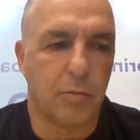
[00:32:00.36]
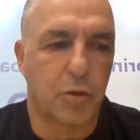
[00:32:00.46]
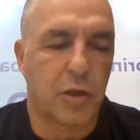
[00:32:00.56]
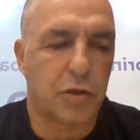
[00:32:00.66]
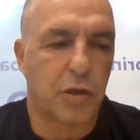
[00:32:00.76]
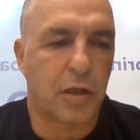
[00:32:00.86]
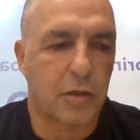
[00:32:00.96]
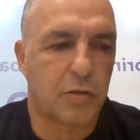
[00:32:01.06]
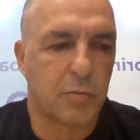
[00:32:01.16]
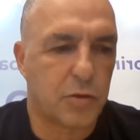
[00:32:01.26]
potential
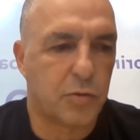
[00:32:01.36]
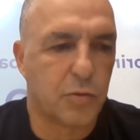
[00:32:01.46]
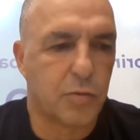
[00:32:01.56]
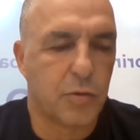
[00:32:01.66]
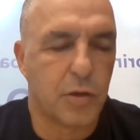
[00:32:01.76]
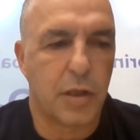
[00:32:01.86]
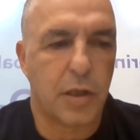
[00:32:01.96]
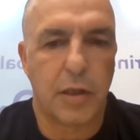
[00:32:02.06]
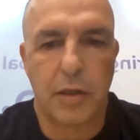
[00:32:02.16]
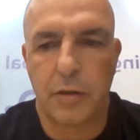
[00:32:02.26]
customers
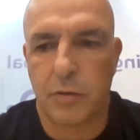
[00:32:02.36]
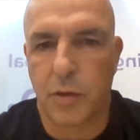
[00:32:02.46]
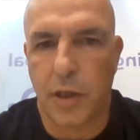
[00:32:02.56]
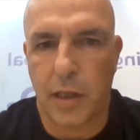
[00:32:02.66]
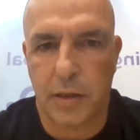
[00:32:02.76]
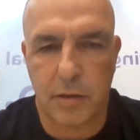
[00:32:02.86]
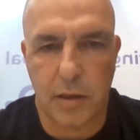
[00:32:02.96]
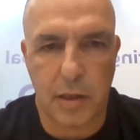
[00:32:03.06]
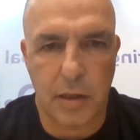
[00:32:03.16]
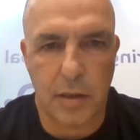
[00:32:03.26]
to get
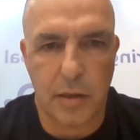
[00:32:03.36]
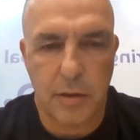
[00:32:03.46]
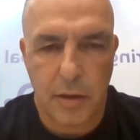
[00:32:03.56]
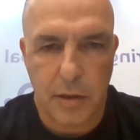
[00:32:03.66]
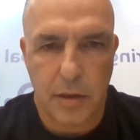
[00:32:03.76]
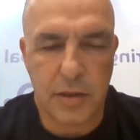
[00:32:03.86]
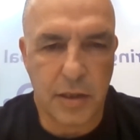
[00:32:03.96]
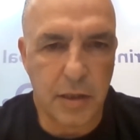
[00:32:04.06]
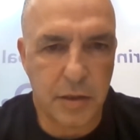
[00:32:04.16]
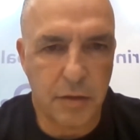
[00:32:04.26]

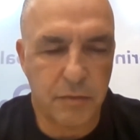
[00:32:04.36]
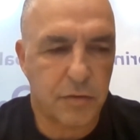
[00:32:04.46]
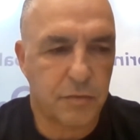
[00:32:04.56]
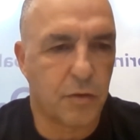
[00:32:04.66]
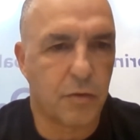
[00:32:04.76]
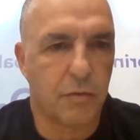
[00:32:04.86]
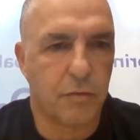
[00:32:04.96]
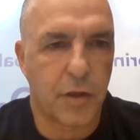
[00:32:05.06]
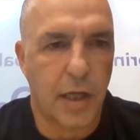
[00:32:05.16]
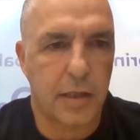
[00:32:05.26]
incentives for
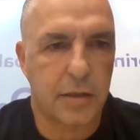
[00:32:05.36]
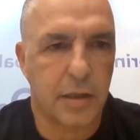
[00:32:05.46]
that.